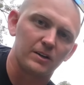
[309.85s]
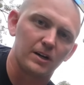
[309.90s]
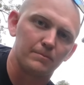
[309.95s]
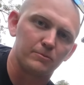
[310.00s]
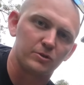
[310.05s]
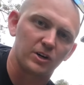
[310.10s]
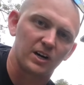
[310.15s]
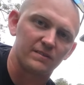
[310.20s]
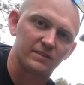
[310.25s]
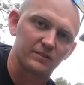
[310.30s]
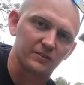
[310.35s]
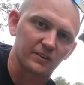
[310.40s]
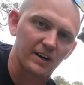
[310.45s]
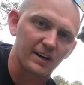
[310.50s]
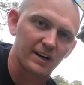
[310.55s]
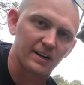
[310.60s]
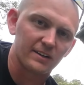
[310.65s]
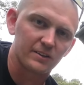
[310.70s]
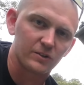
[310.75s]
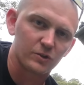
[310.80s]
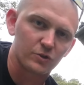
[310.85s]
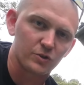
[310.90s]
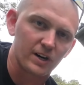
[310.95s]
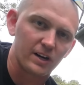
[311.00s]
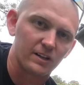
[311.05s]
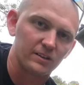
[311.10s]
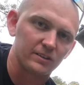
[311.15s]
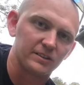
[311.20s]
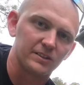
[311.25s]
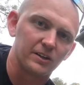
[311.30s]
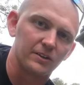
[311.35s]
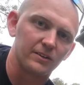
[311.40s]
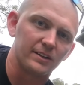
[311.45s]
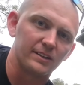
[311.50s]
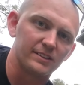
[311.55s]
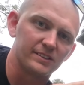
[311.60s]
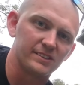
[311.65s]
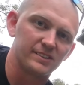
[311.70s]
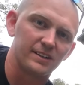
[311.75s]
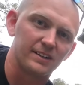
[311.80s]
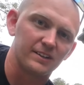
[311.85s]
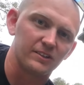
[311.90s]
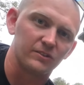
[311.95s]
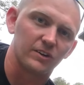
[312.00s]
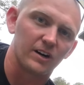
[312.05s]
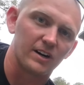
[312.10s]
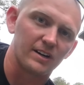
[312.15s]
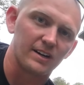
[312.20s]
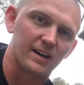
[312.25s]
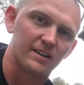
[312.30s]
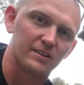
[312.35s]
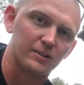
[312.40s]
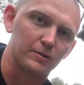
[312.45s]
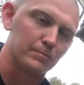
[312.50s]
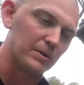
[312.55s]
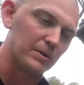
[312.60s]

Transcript: up, drive it right onto the trailer, and know that it's sitting right on your